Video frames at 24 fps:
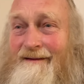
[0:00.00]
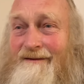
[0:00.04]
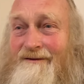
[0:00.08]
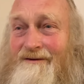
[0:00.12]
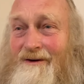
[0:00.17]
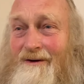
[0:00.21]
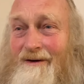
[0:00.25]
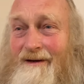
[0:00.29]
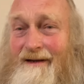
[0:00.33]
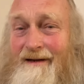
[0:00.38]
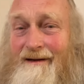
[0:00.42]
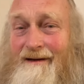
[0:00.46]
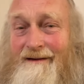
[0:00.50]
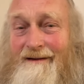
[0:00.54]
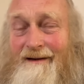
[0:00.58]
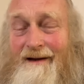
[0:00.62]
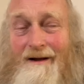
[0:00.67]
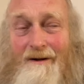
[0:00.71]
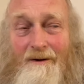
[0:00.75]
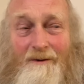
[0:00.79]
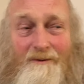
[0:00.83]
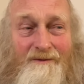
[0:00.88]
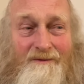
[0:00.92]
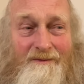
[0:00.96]
jolly little
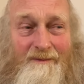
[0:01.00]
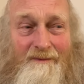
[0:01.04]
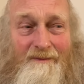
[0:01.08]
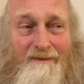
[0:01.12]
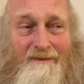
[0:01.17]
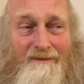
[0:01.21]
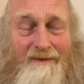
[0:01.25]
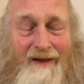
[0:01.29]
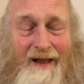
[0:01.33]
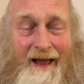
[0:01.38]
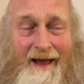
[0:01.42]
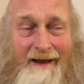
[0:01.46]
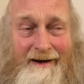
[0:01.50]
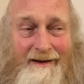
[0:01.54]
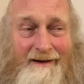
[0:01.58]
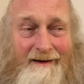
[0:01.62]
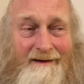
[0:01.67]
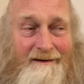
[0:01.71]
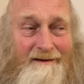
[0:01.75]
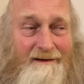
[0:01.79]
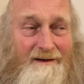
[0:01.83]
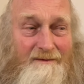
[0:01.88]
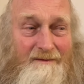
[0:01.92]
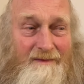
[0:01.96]
old Alec
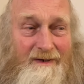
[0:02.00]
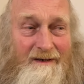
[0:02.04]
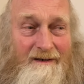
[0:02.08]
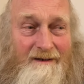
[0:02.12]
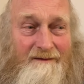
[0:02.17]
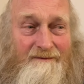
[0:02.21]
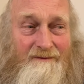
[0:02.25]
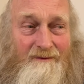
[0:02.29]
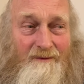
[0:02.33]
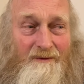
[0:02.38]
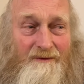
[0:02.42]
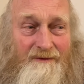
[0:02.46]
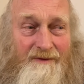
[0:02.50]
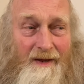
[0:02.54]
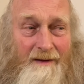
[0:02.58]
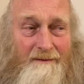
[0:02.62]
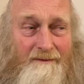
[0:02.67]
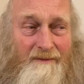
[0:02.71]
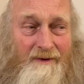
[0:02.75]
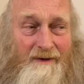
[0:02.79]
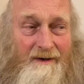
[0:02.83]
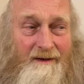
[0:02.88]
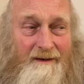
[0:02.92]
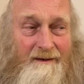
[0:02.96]
in the middle of
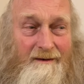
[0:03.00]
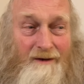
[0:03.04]
Northumbria.